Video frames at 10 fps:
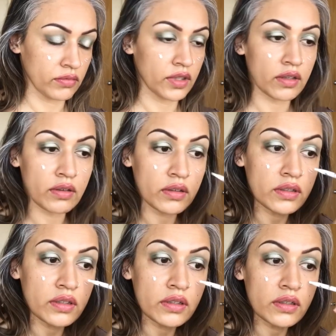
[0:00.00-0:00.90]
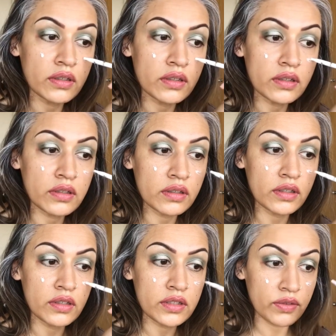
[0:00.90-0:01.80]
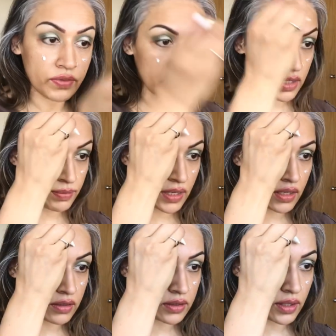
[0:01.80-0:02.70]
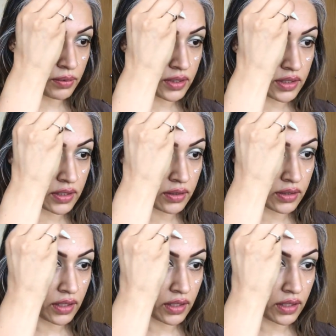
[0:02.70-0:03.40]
God, YouTube videos make it look so easy, don't they?